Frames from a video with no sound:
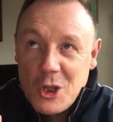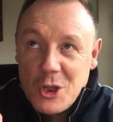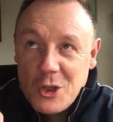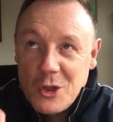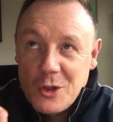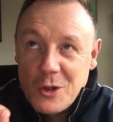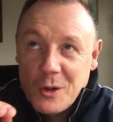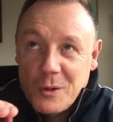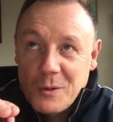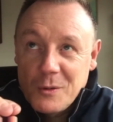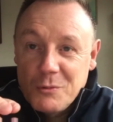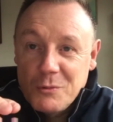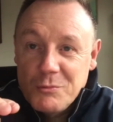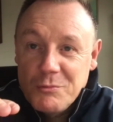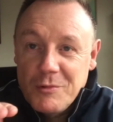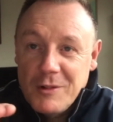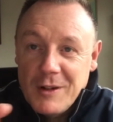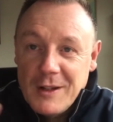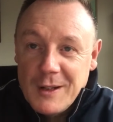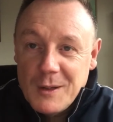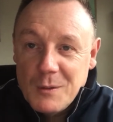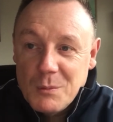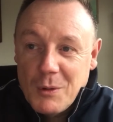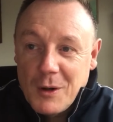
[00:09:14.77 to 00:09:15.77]
you know, is
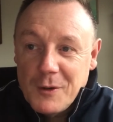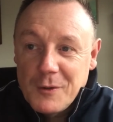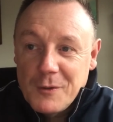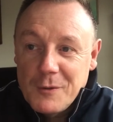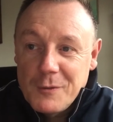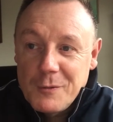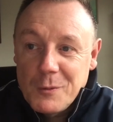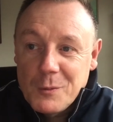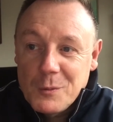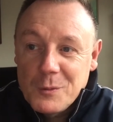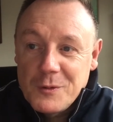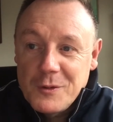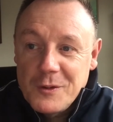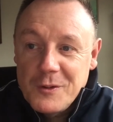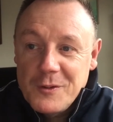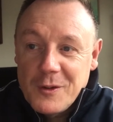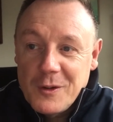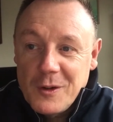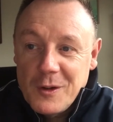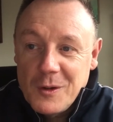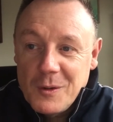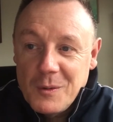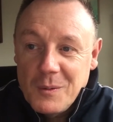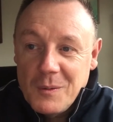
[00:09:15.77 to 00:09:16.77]
really wonderful to
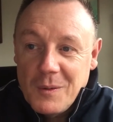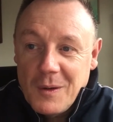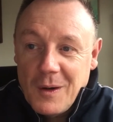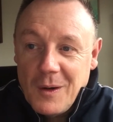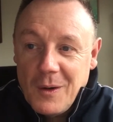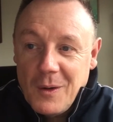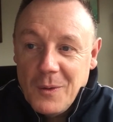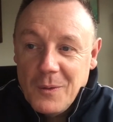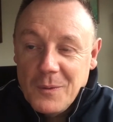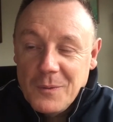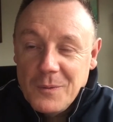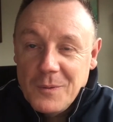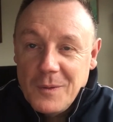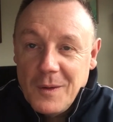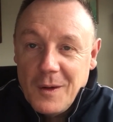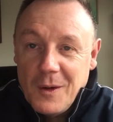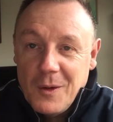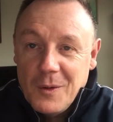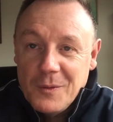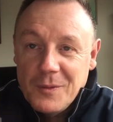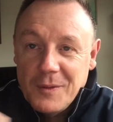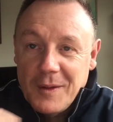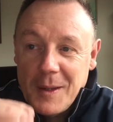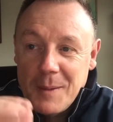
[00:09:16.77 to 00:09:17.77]
do on
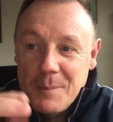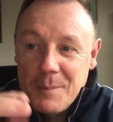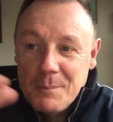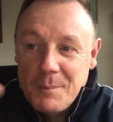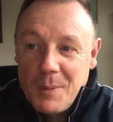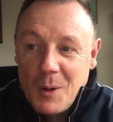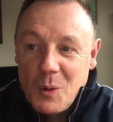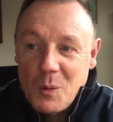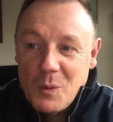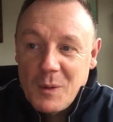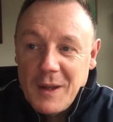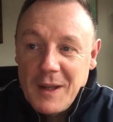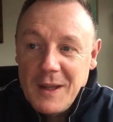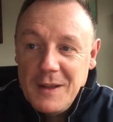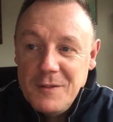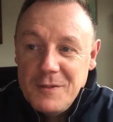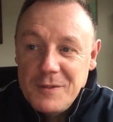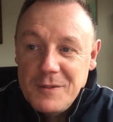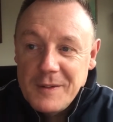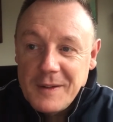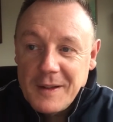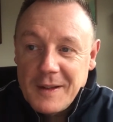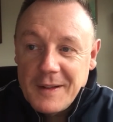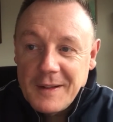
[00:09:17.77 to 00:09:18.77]
Imbolc
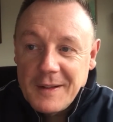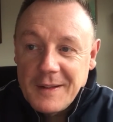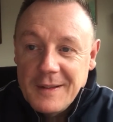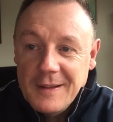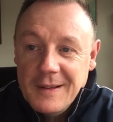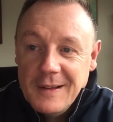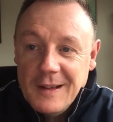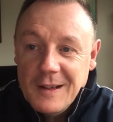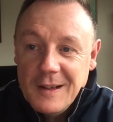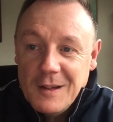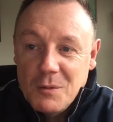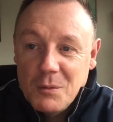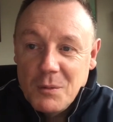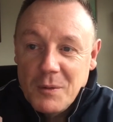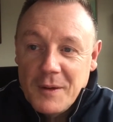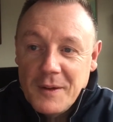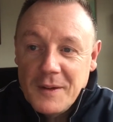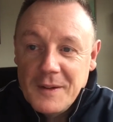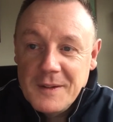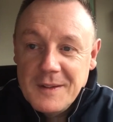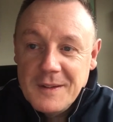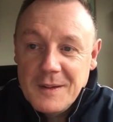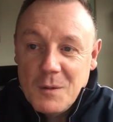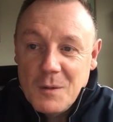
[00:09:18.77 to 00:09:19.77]
evening
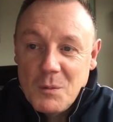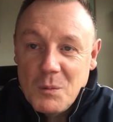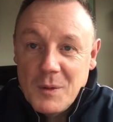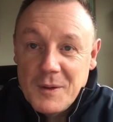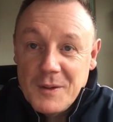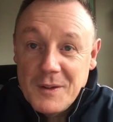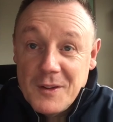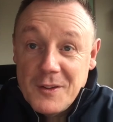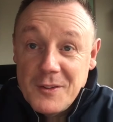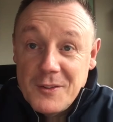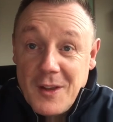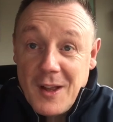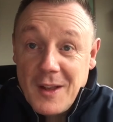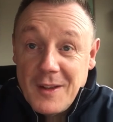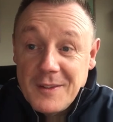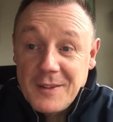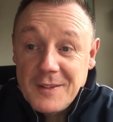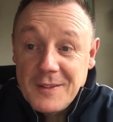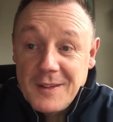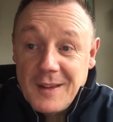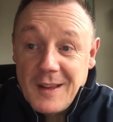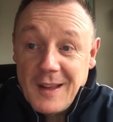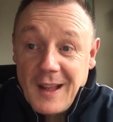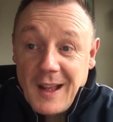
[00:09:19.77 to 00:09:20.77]
when the
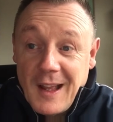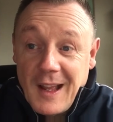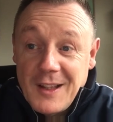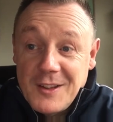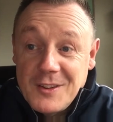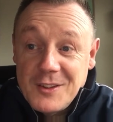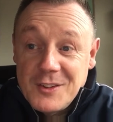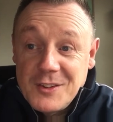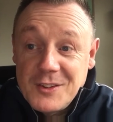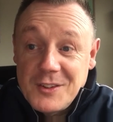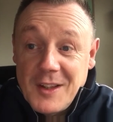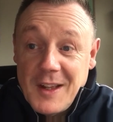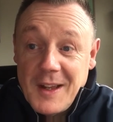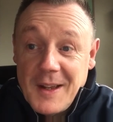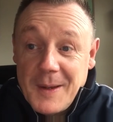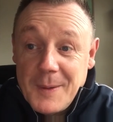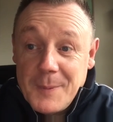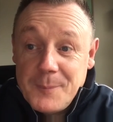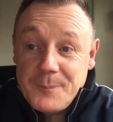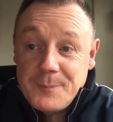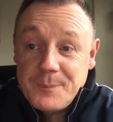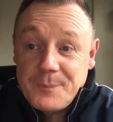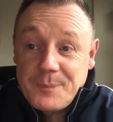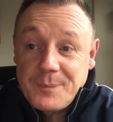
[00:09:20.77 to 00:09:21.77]
sun has
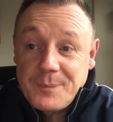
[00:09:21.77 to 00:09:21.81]
set.